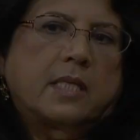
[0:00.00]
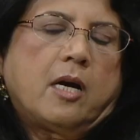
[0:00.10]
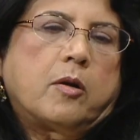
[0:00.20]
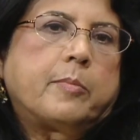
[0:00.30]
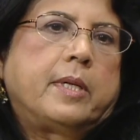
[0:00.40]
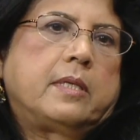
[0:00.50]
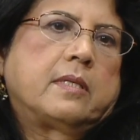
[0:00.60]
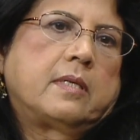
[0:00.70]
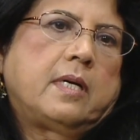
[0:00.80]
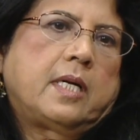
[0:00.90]

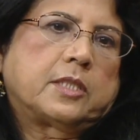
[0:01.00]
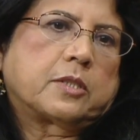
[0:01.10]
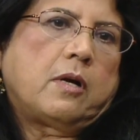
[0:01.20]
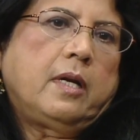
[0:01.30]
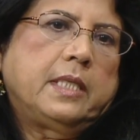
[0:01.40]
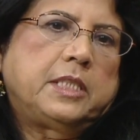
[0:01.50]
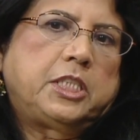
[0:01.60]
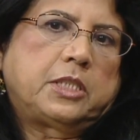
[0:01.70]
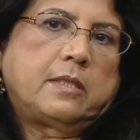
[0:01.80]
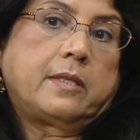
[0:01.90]
government arts
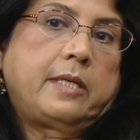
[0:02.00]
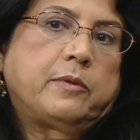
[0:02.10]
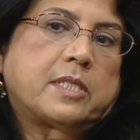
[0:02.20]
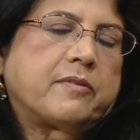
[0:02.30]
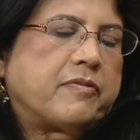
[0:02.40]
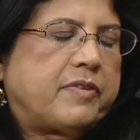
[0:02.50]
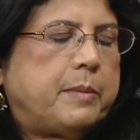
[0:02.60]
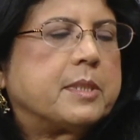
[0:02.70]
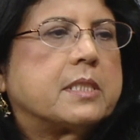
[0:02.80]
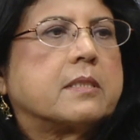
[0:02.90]
college, he was a
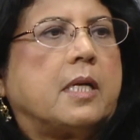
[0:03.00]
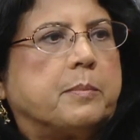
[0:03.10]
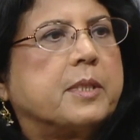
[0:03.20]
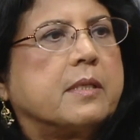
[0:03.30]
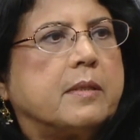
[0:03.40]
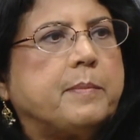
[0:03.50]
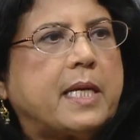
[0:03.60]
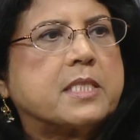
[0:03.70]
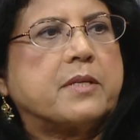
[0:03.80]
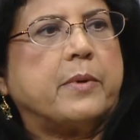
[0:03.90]
famous sculptor,
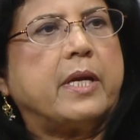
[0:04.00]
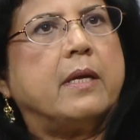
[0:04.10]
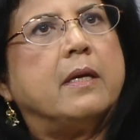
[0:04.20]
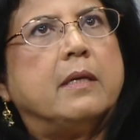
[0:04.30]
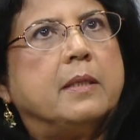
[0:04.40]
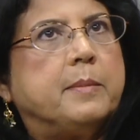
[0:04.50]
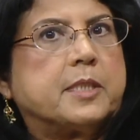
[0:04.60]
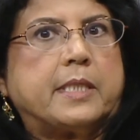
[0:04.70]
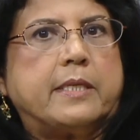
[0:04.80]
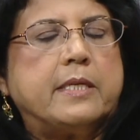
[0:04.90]
passed away
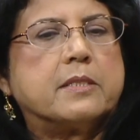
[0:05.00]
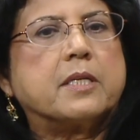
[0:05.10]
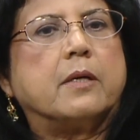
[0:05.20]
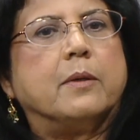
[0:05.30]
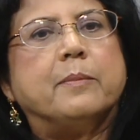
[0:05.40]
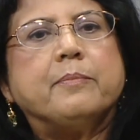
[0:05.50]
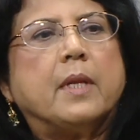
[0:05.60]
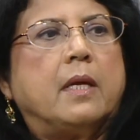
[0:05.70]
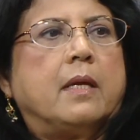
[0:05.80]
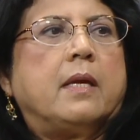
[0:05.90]
about 10 years ago.
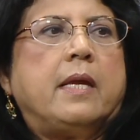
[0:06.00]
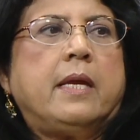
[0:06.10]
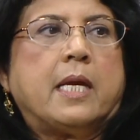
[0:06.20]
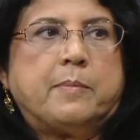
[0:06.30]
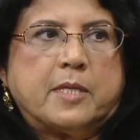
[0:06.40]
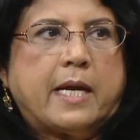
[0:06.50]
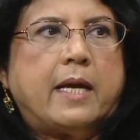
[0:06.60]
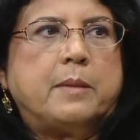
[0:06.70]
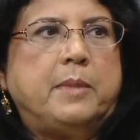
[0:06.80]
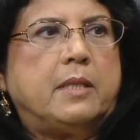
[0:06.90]
He came to
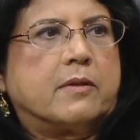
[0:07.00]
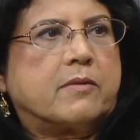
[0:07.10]
hand me the